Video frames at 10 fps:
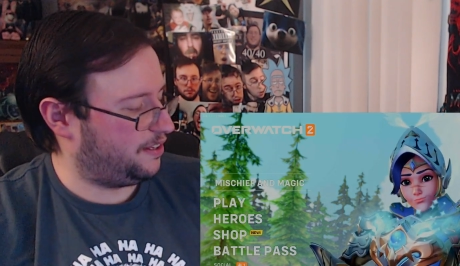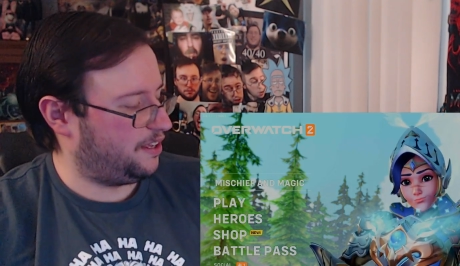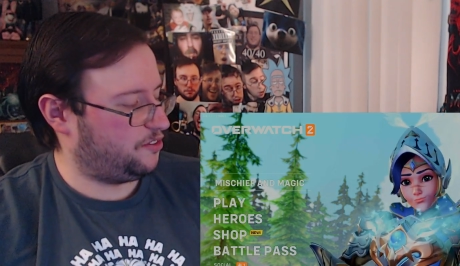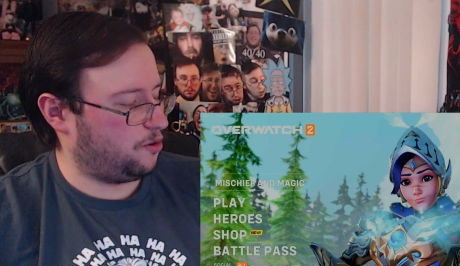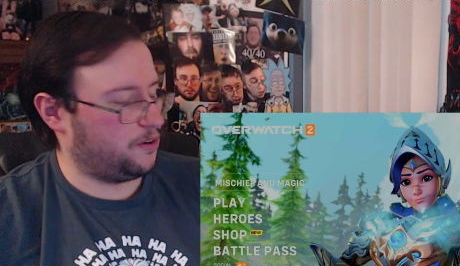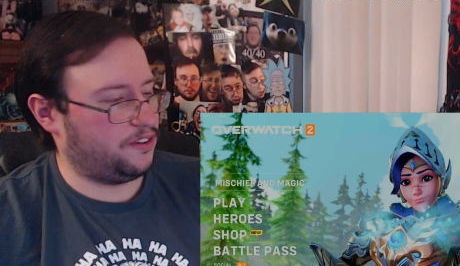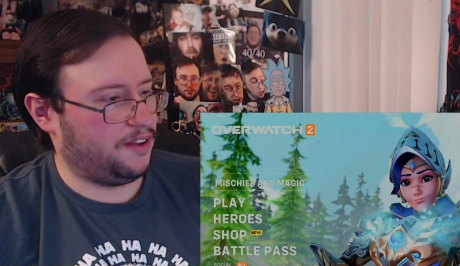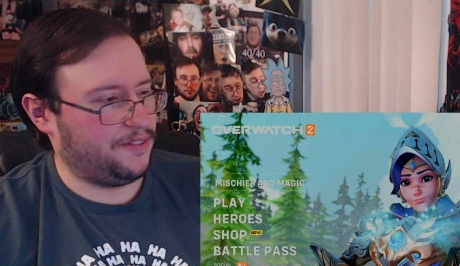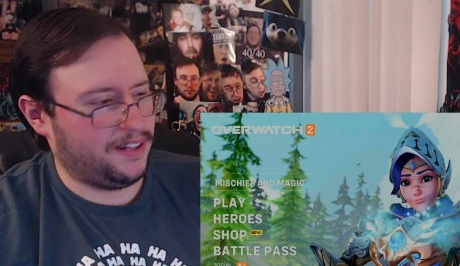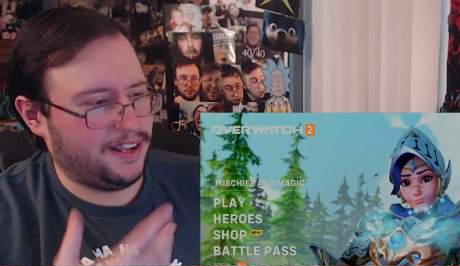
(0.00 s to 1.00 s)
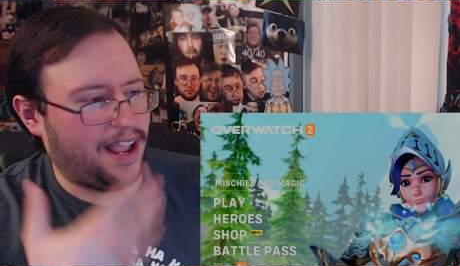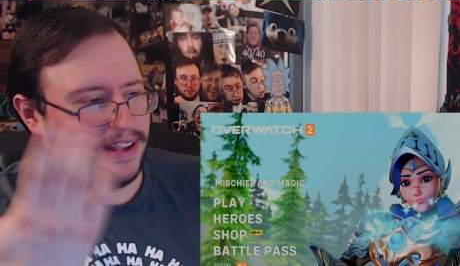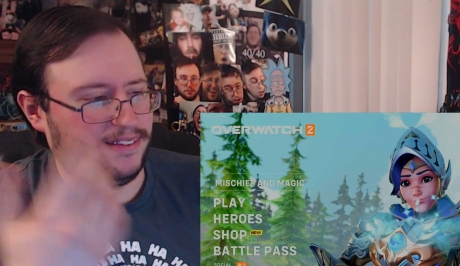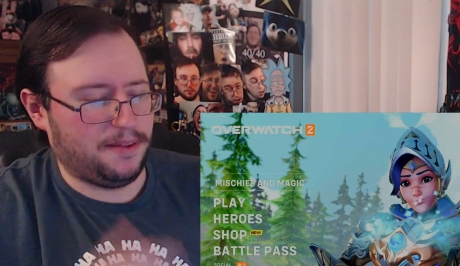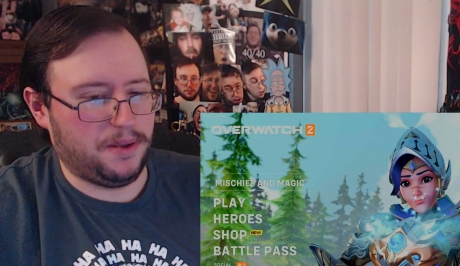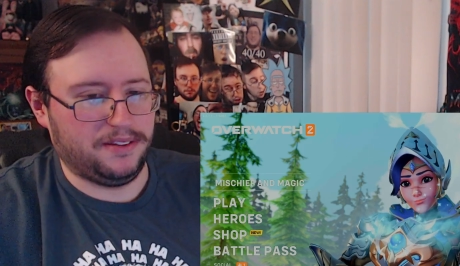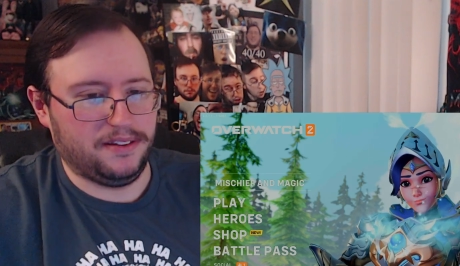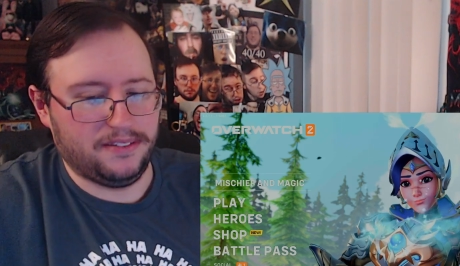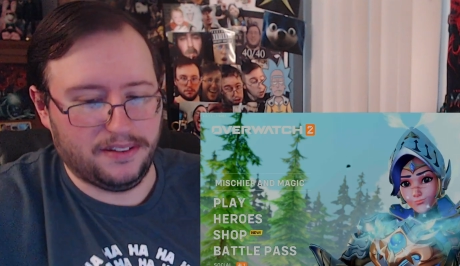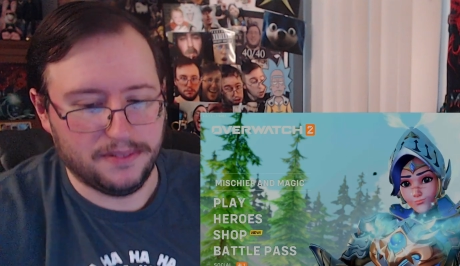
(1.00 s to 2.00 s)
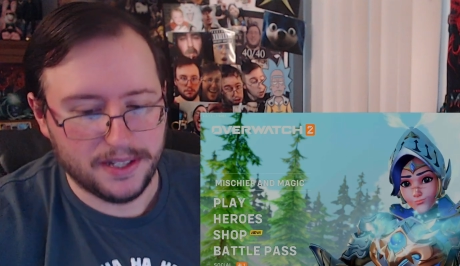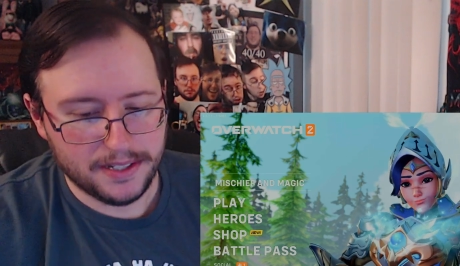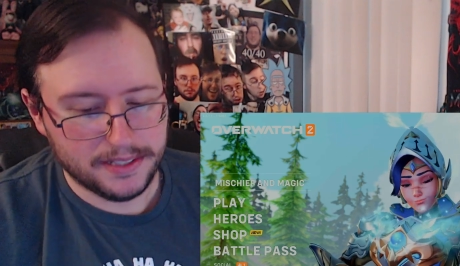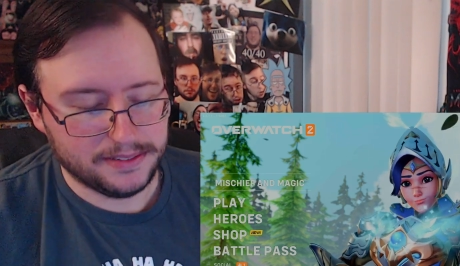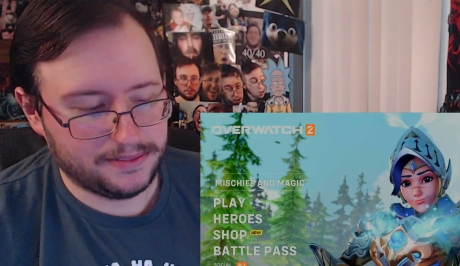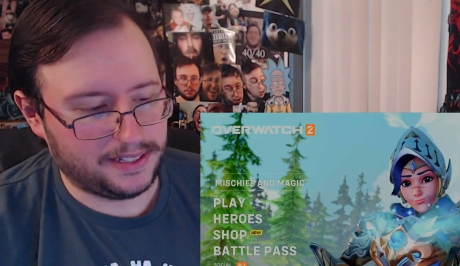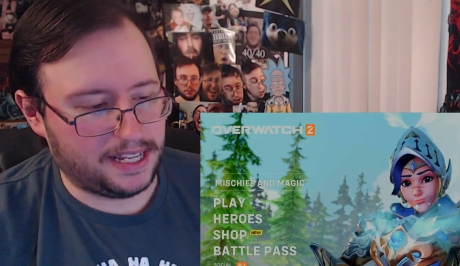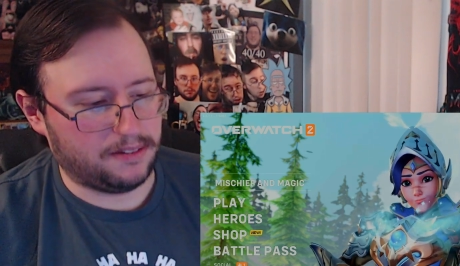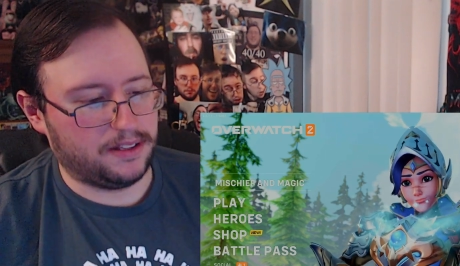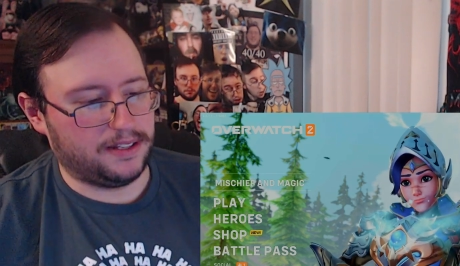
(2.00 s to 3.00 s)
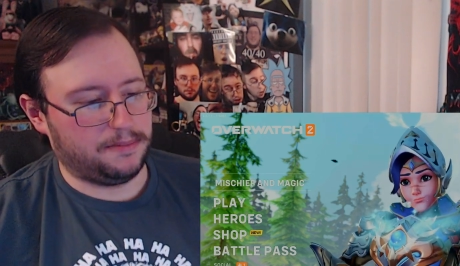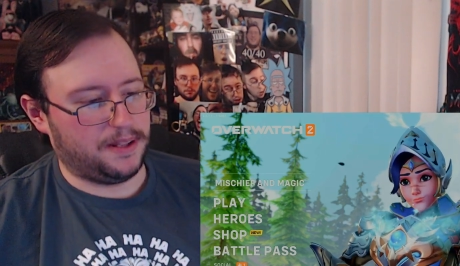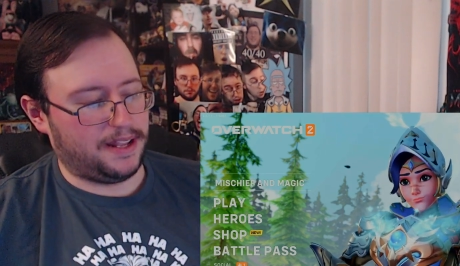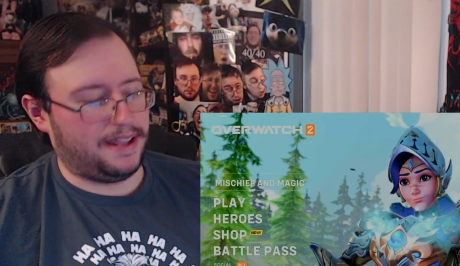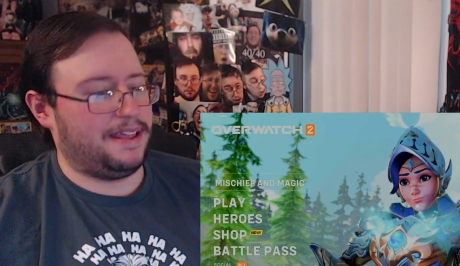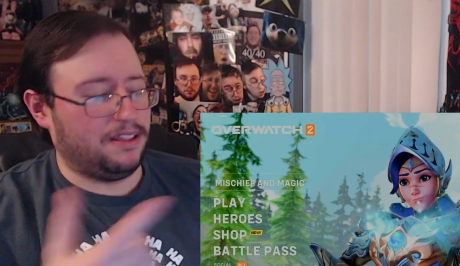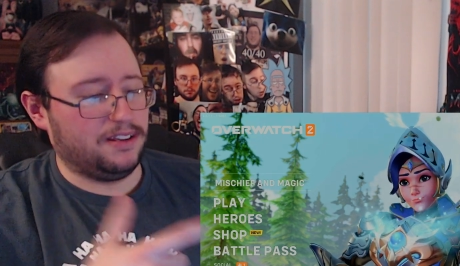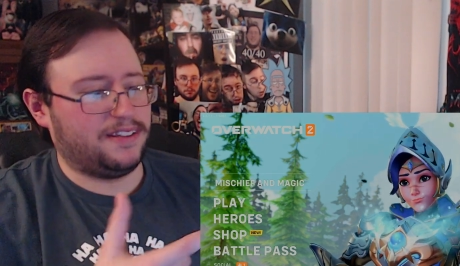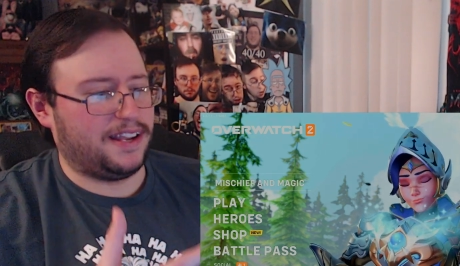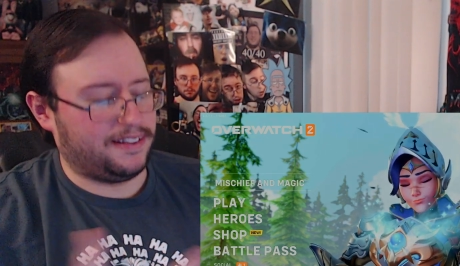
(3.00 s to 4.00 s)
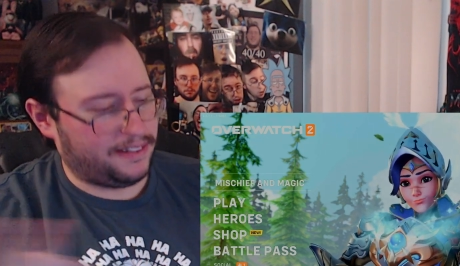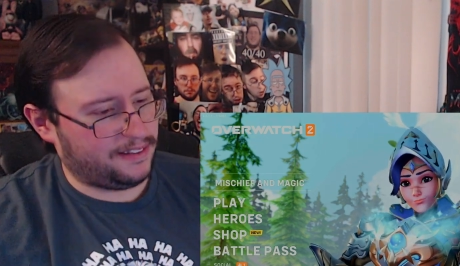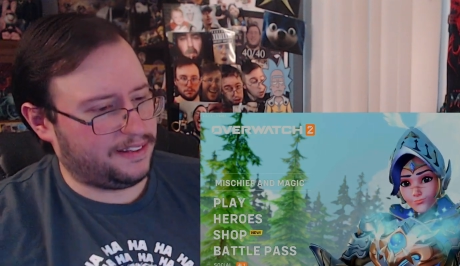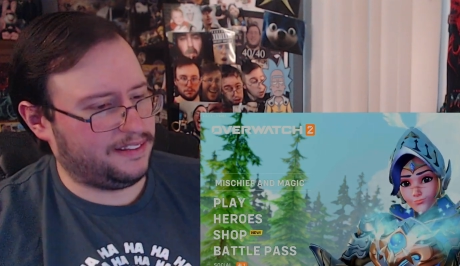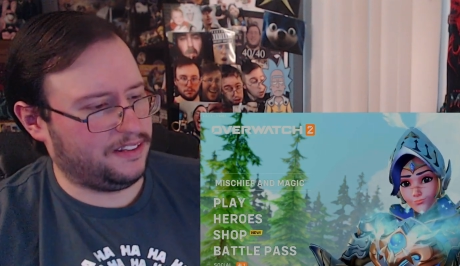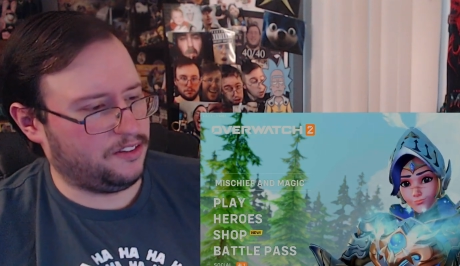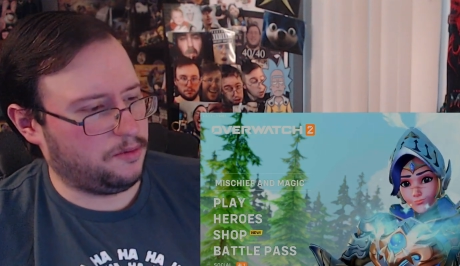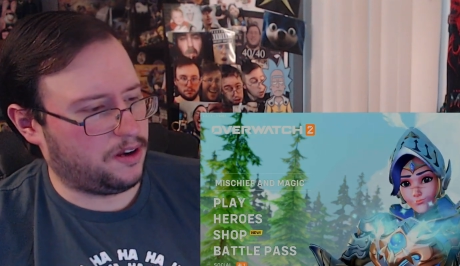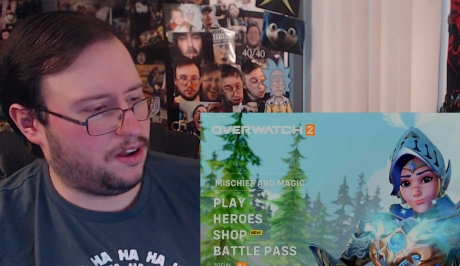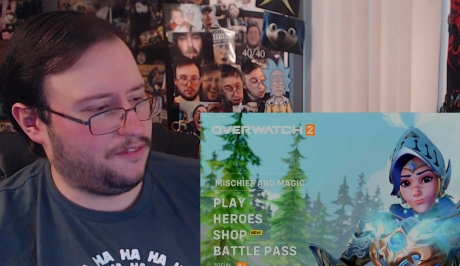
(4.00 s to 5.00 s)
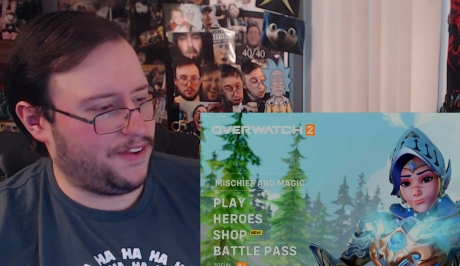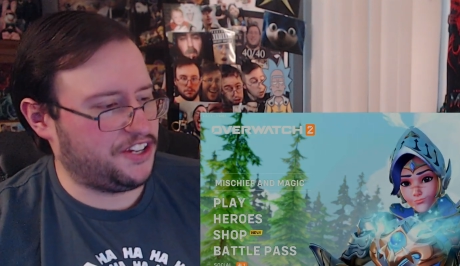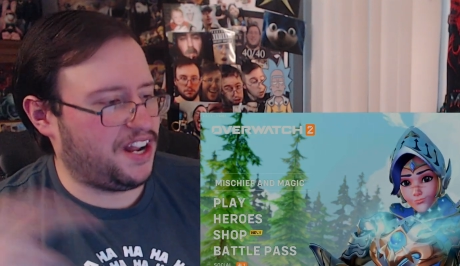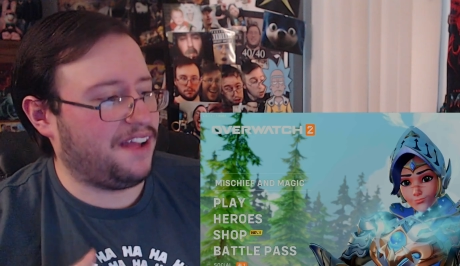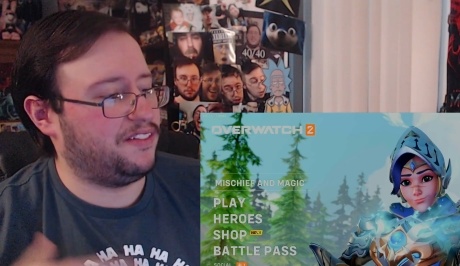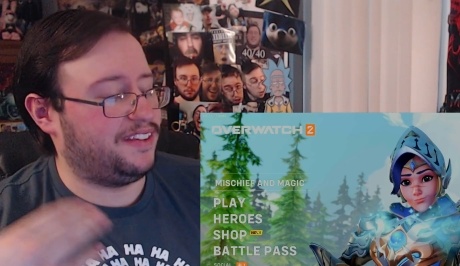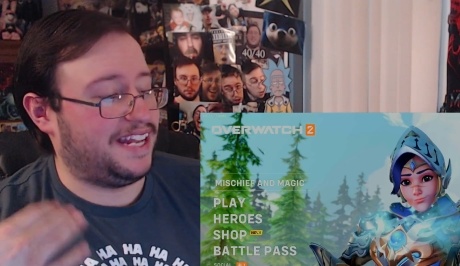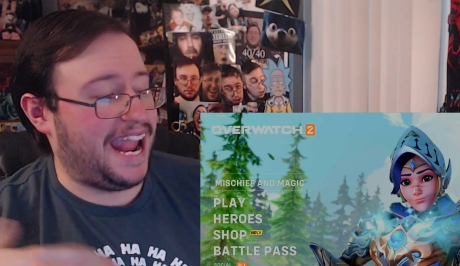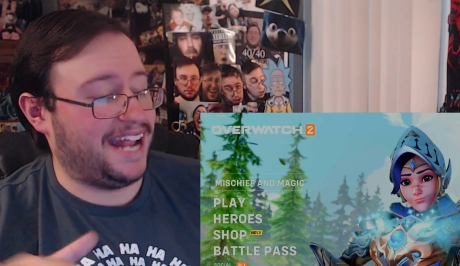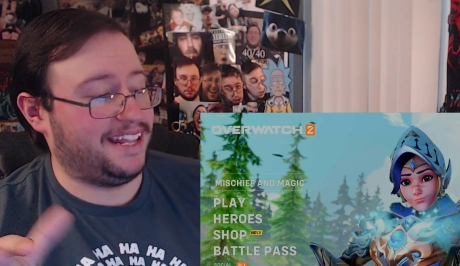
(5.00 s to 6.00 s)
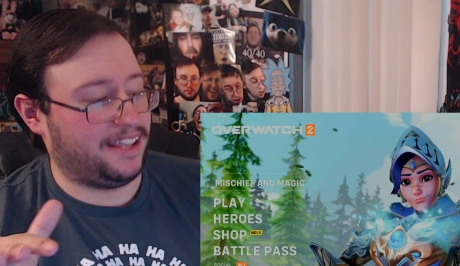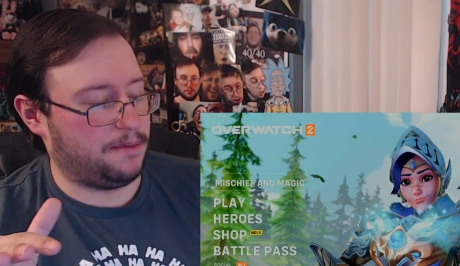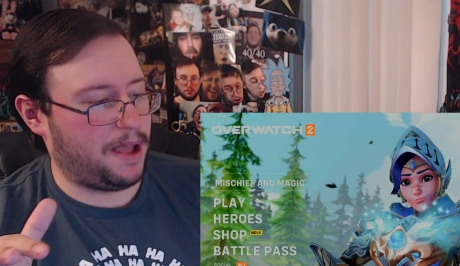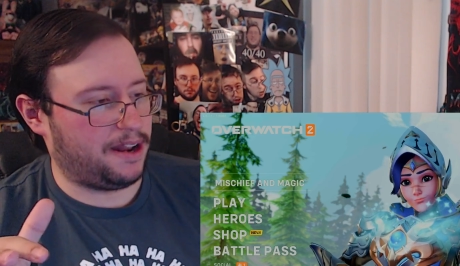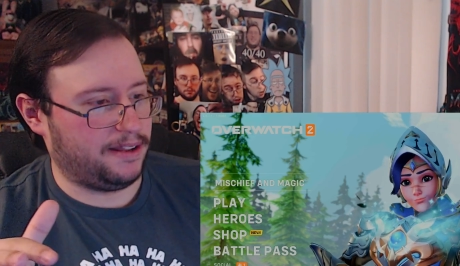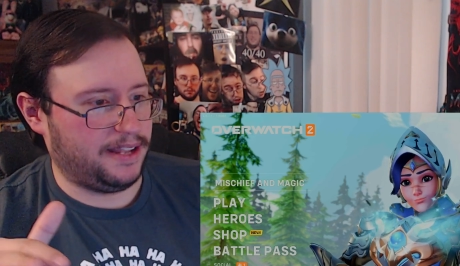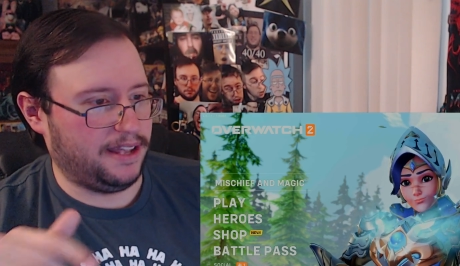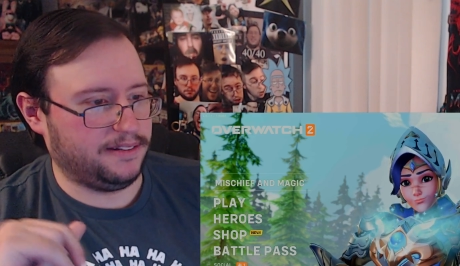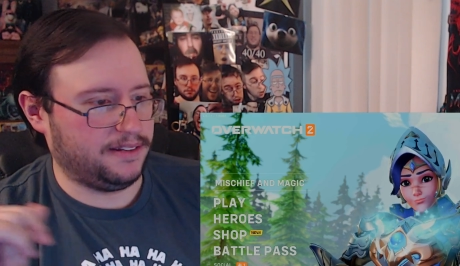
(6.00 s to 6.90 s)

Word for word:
Speaker 1: the story stuff, then I, I guess that makes sense. So, can't really complain. It, it looks like, because isn't, isn't the new one called Invasion? I haven't seen anything about it yet.